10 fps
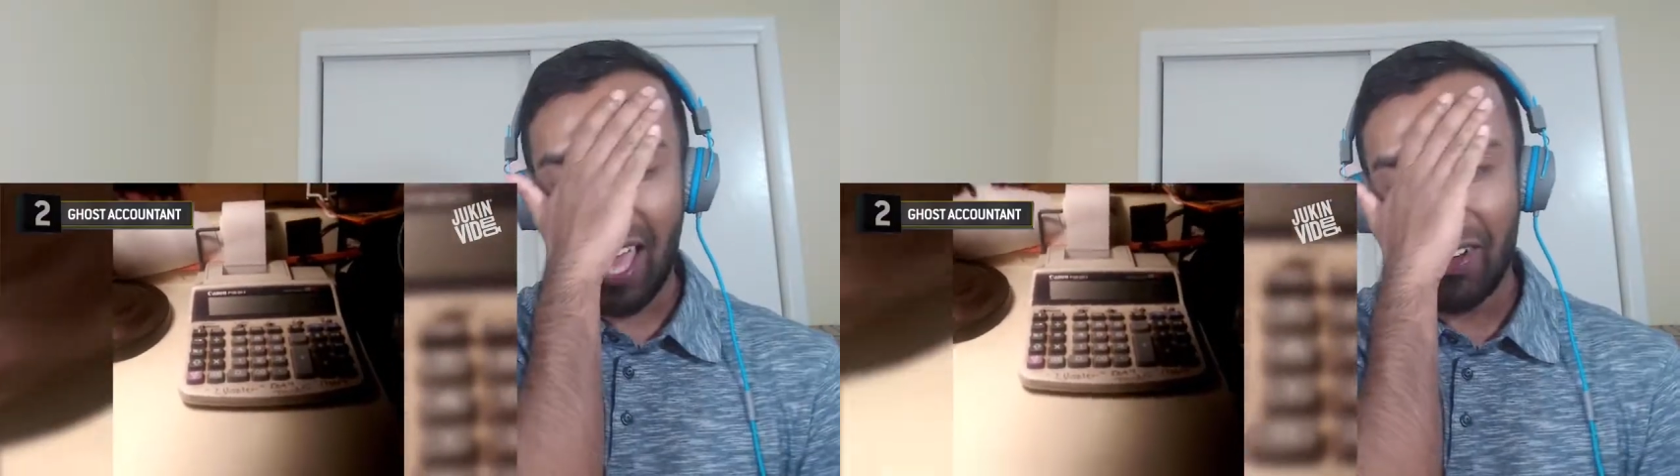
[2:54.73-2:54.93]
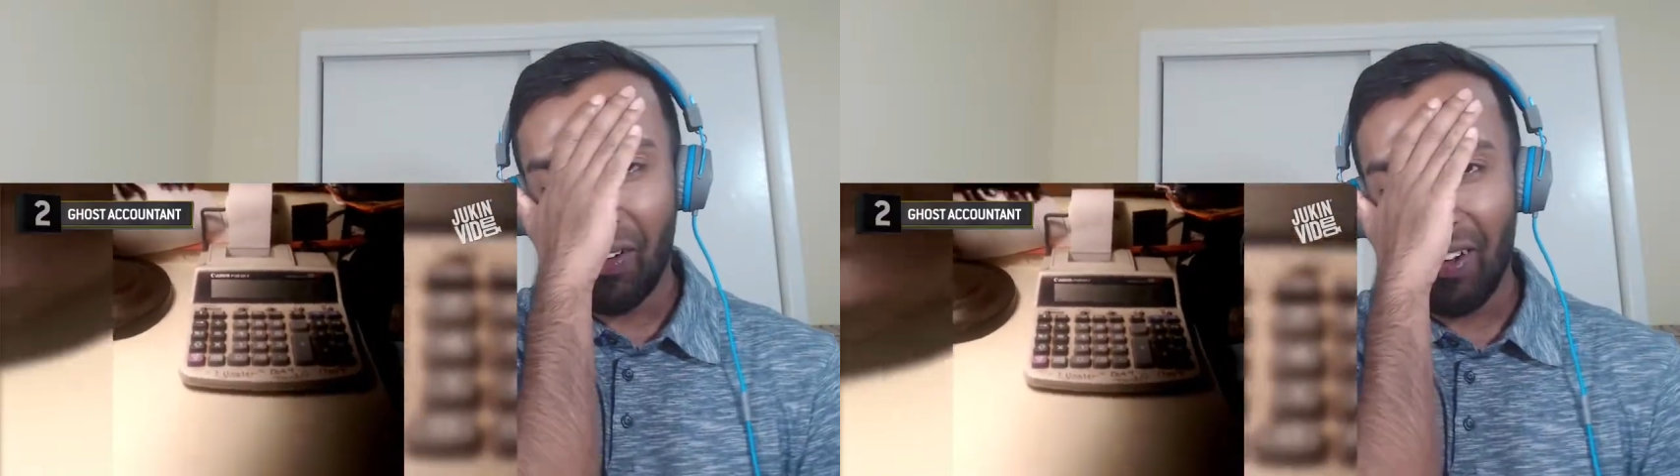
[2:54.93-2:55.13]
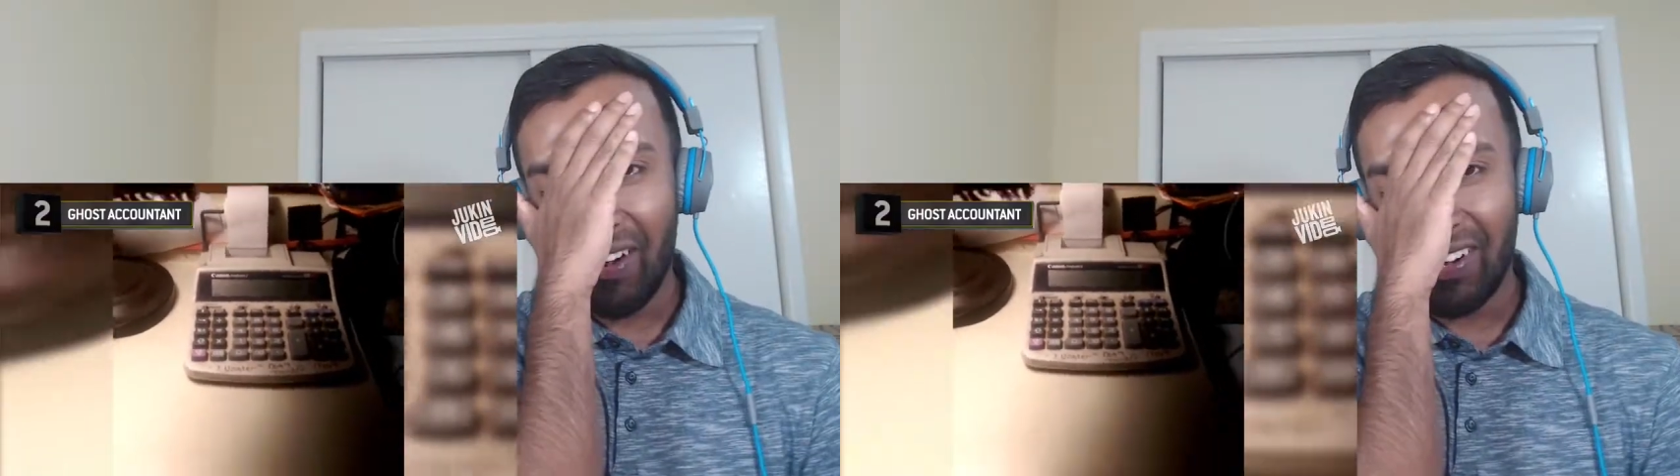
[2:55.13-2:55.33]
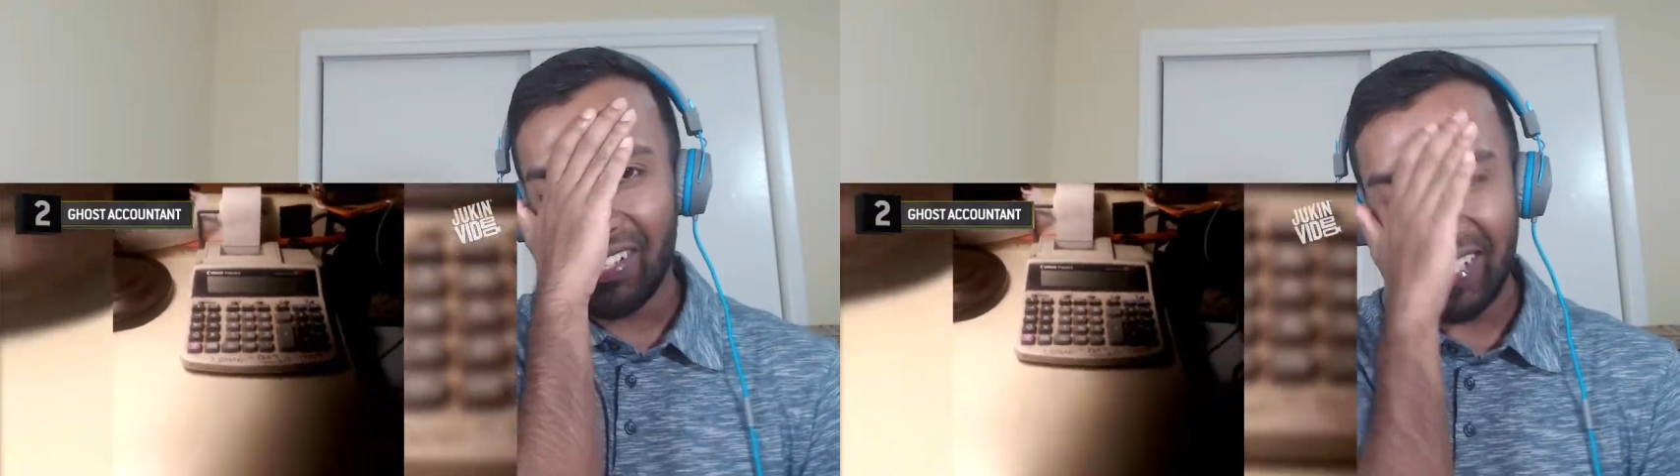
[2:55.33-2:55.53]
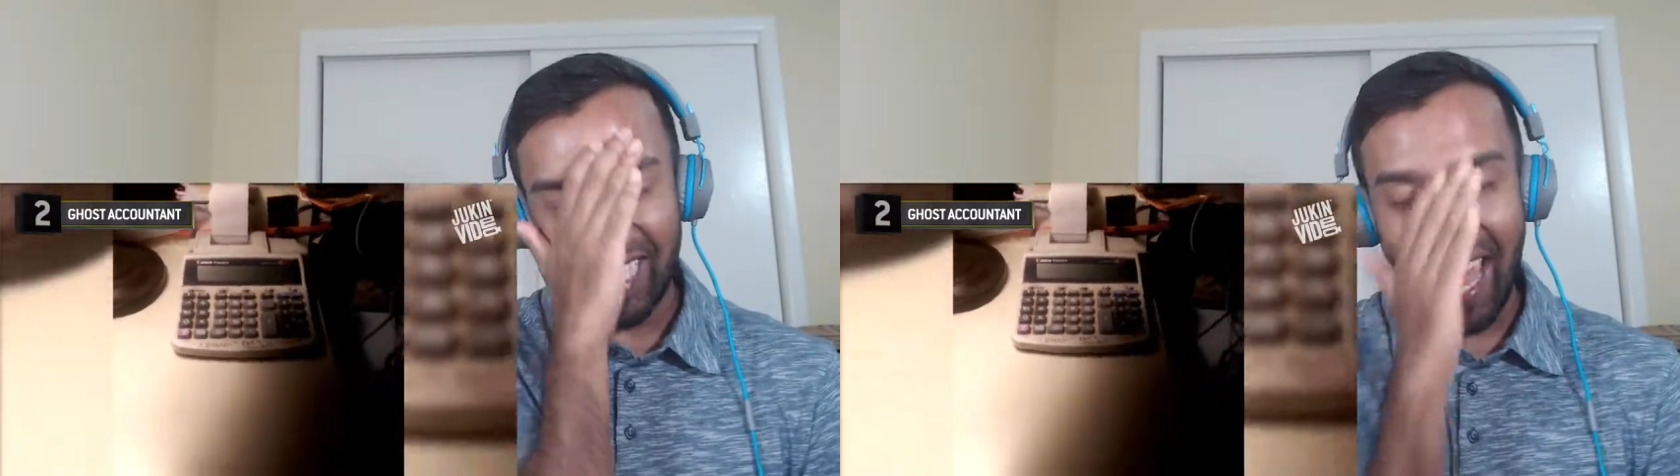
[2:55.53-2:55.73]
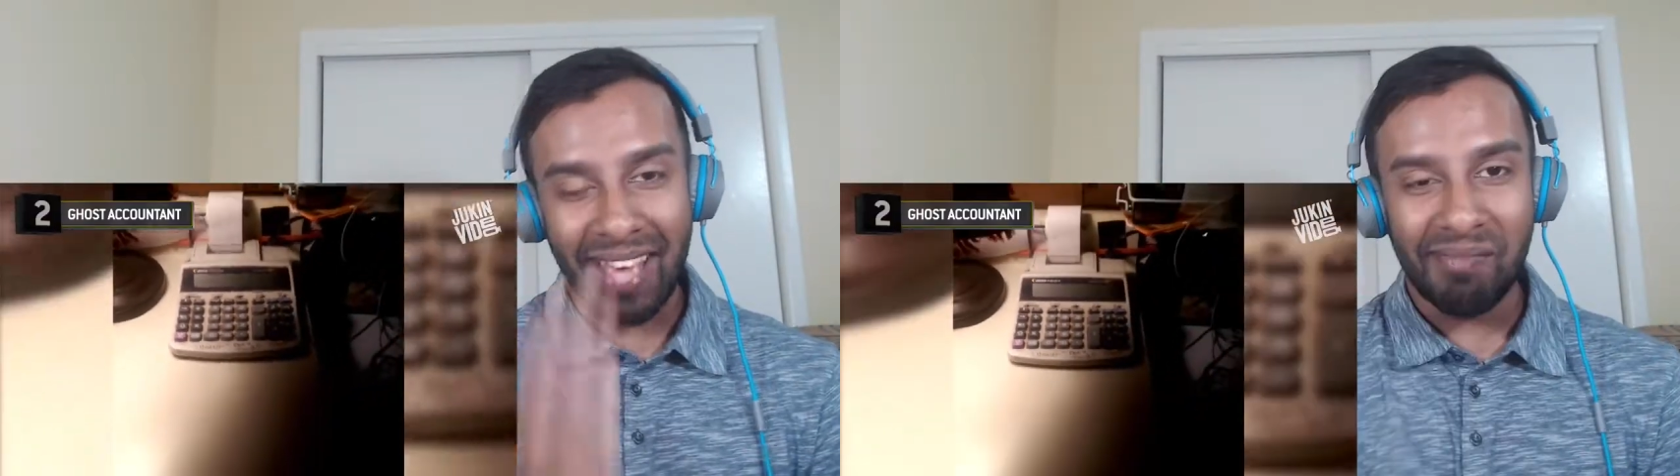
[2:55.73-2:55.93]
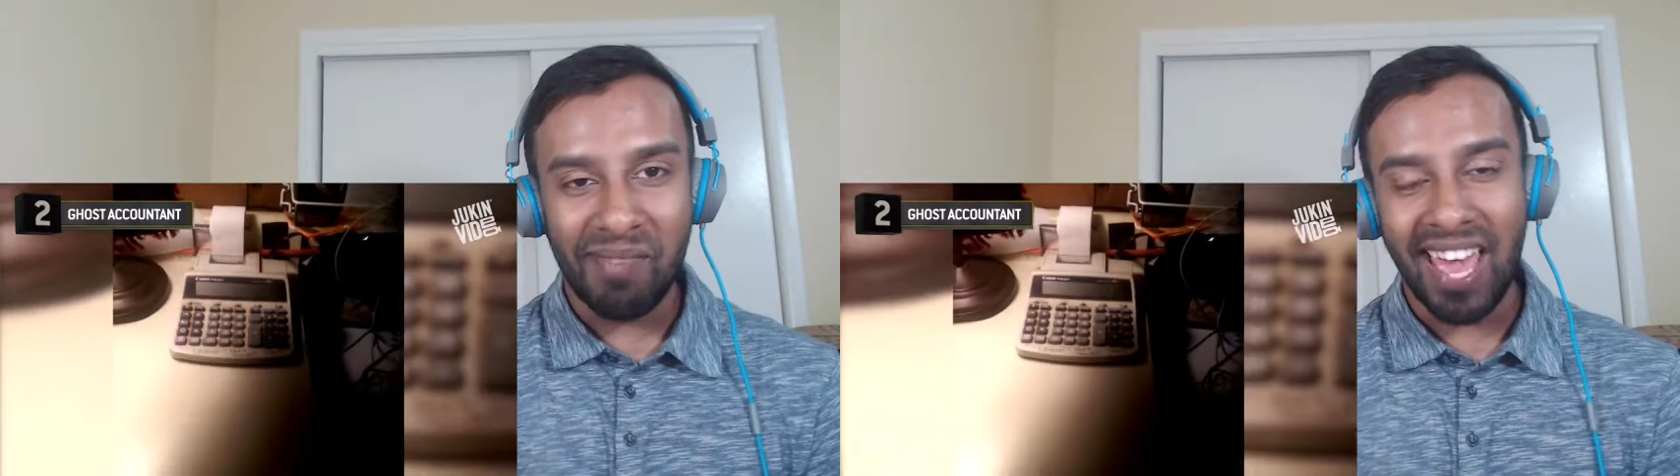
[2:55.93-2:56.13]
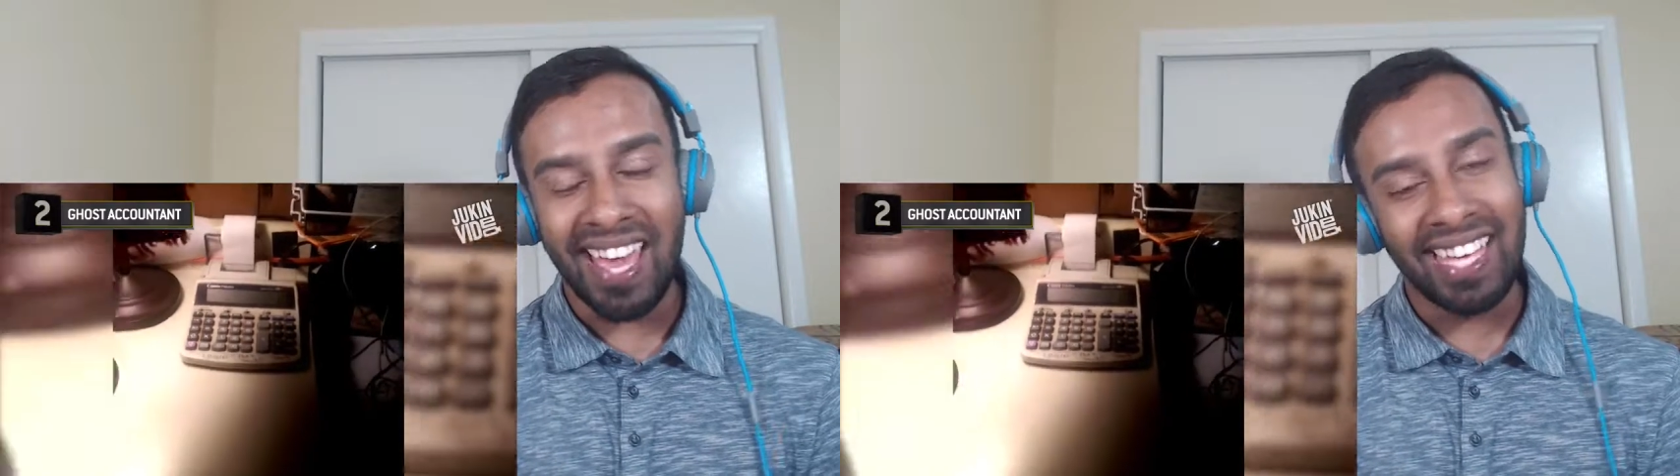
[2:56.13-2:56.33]
I don't understand,
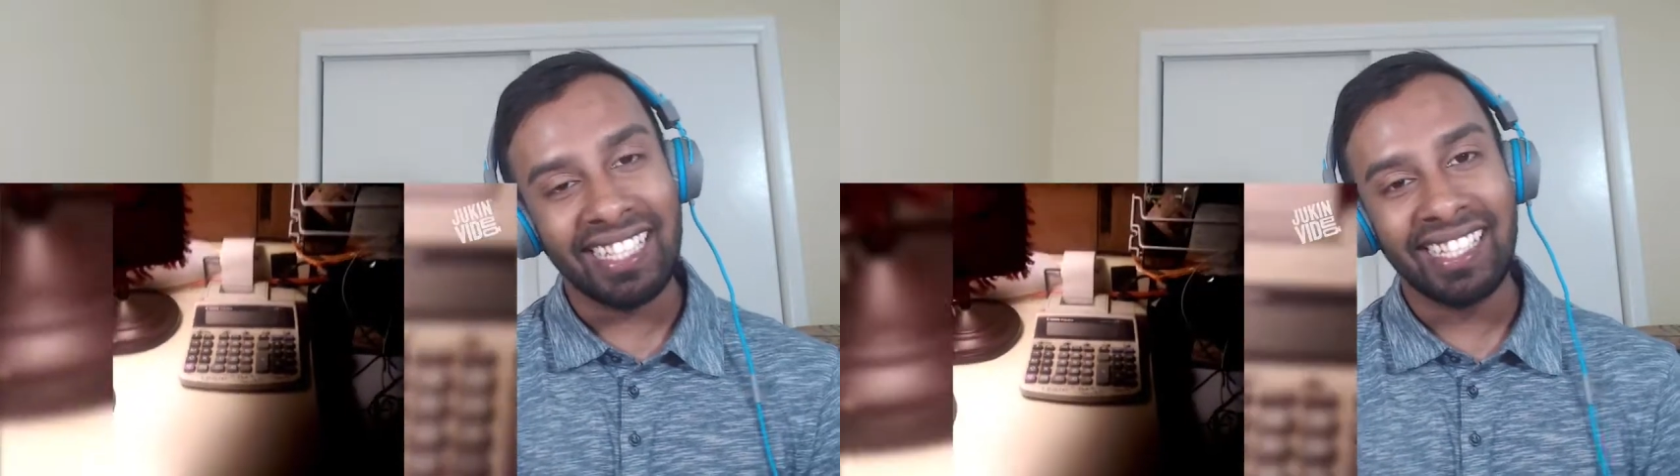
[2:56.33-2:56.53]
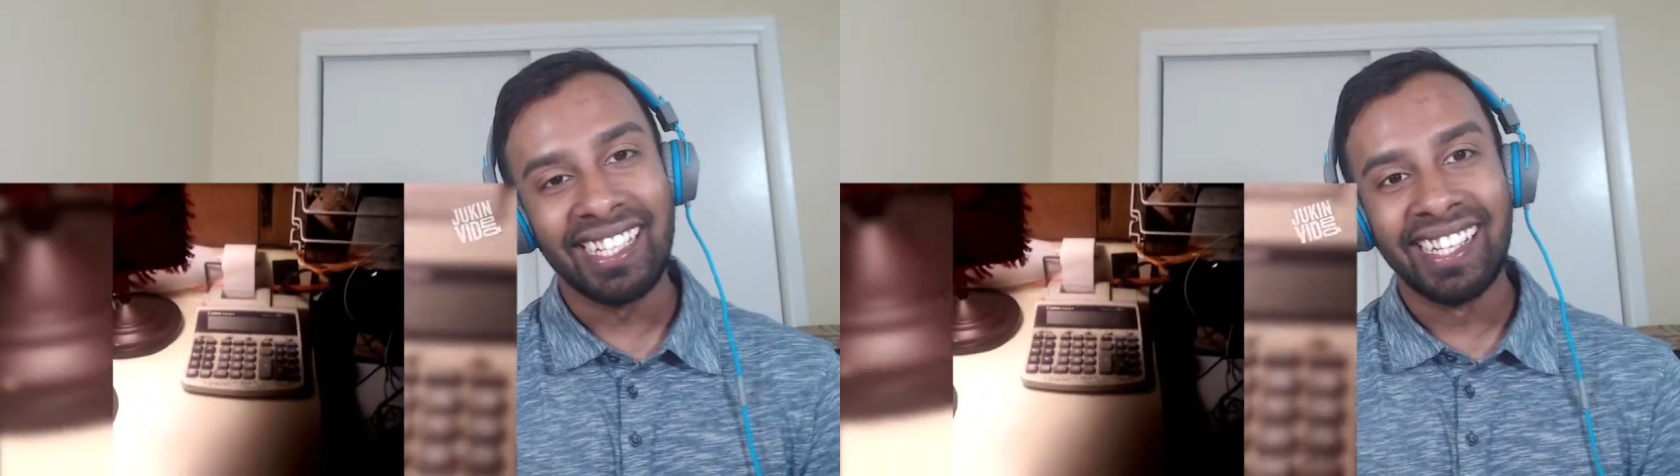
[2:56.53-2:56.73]
man.